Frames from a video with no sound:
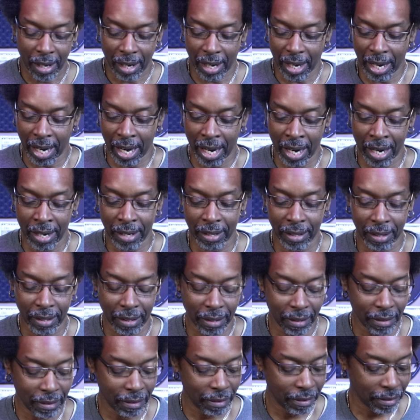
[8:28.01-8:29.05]
And
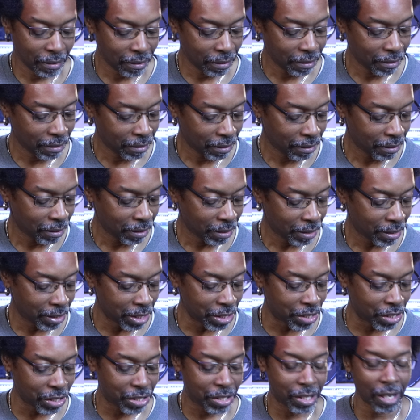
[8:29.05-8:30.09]

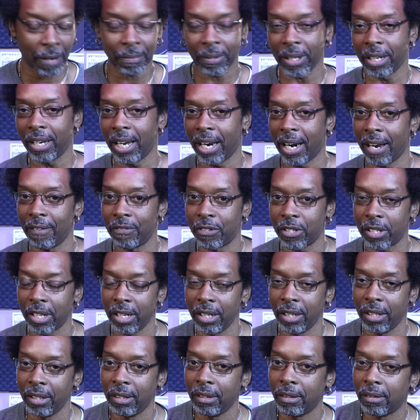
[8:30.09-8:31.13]
this is something that I've
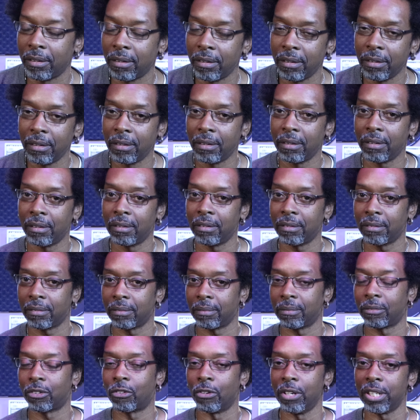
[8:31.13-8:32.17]
seen
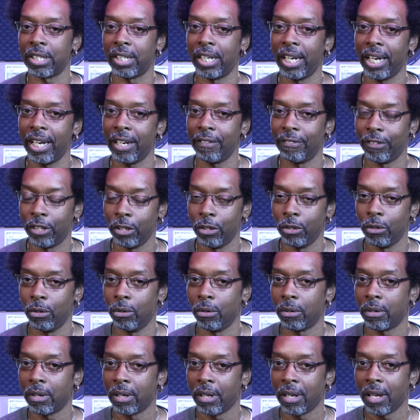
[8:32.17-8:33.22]
Chris Dave
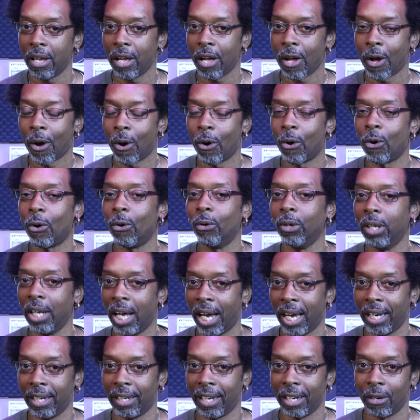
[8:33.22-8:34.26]
do a whole
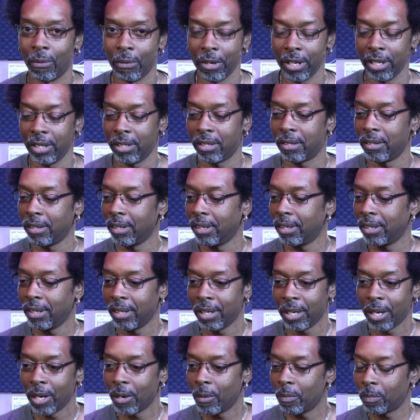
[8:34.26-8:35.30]
lot, like when he's
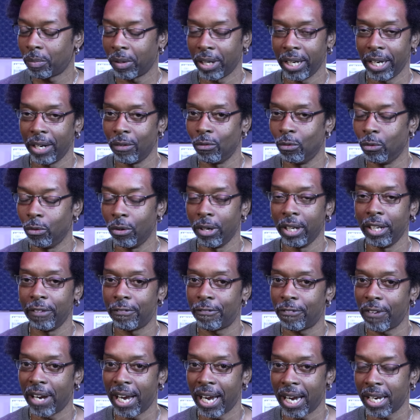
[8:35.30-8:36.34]
playing really
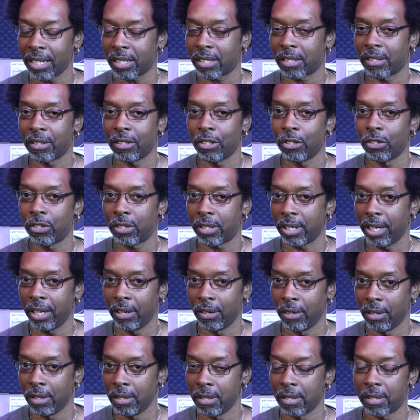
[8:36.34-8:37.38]
fast
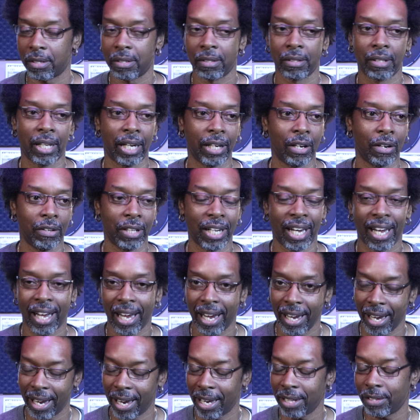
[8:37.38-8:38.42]
singles, like on the
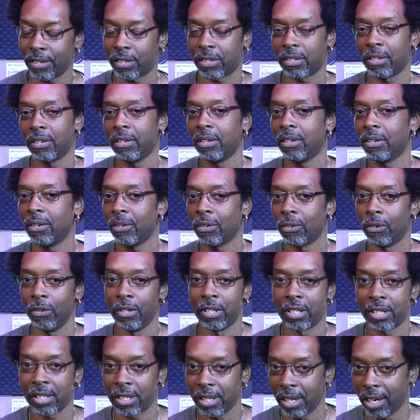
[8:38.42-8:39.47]
hi-hats or
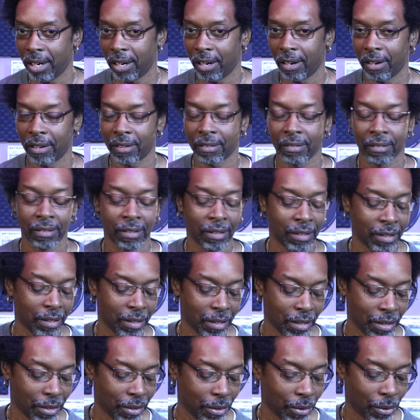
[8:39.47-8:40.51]
the snare
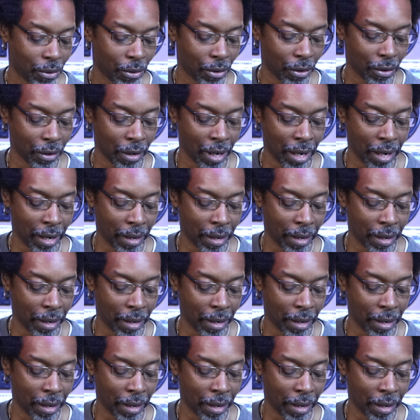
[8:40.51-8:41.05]
or,